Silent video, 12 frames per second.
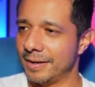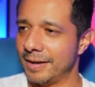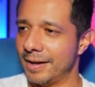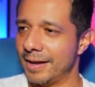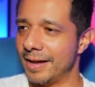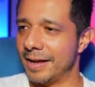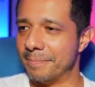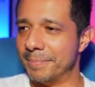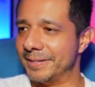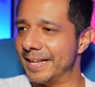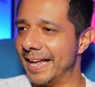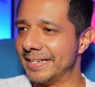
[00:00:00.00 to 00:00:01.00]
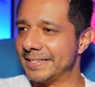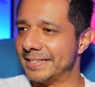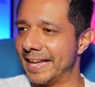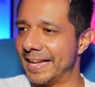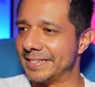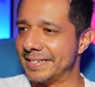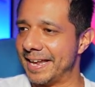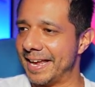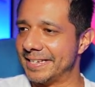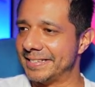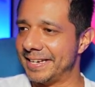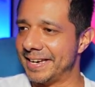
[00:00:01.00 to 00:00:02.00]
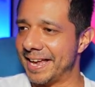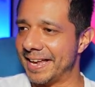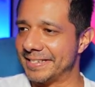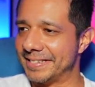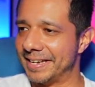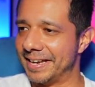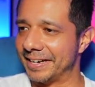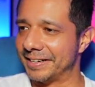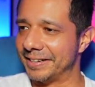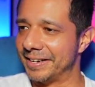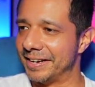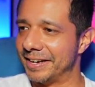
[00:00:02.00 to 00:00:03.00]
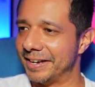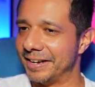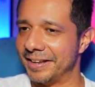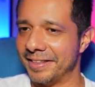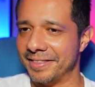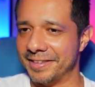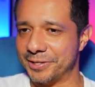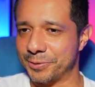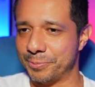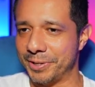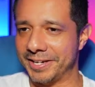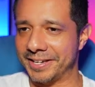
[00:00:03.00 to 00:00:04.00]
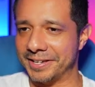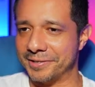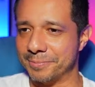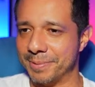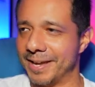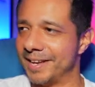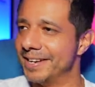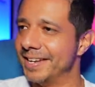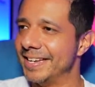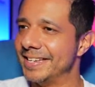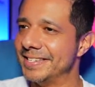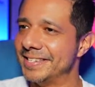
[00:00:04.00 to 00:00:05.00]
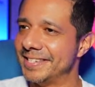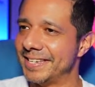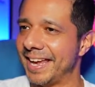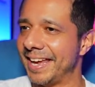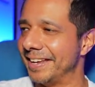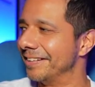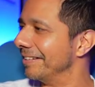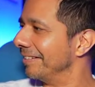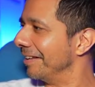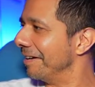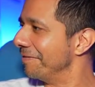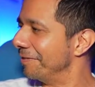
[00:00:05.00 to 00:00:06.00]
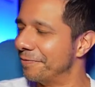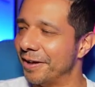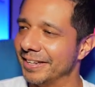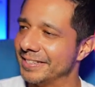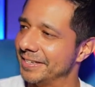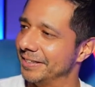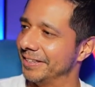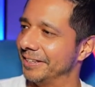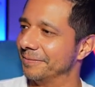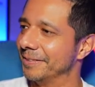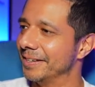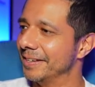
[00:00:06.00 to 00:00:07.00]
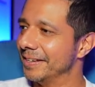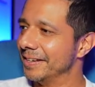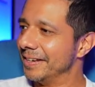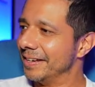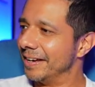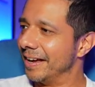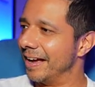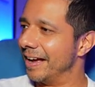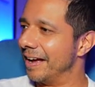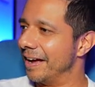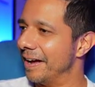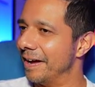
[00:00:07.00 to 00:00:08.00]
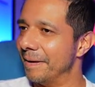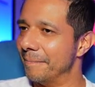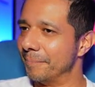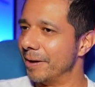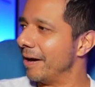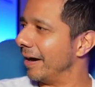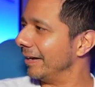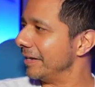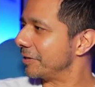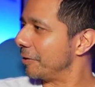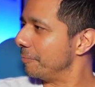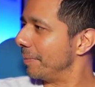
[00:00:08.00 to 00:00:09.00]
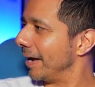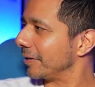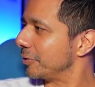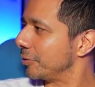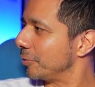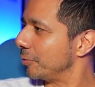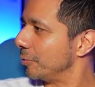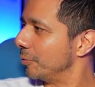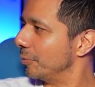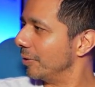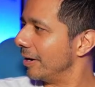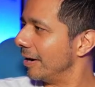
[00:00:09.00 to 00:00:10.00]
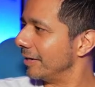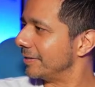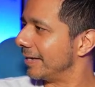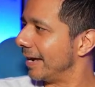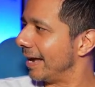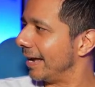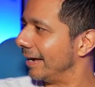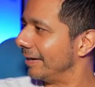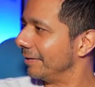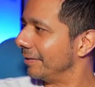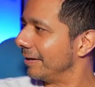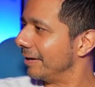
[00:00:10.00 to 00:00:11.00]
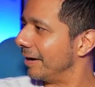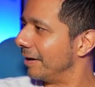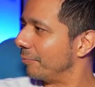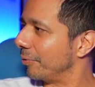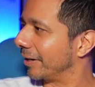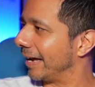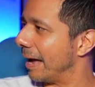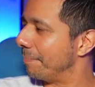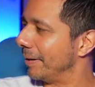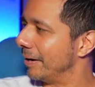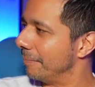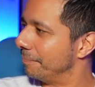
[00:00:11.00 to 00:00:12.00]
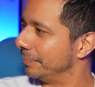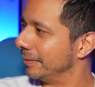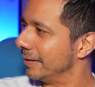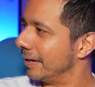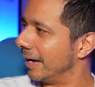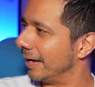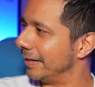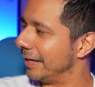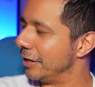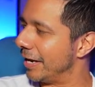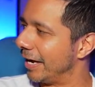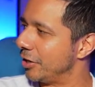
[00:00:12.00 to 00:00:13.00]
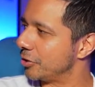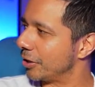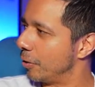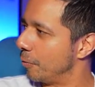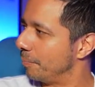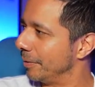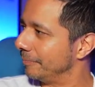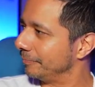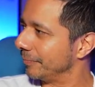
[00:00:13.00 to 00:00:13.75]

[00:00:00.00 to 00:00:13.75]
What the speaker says: But that's nasty Nasdaq. This week has been insane. Love the volatility. All right, let's go back to today. We're gapping up on the Asia Open.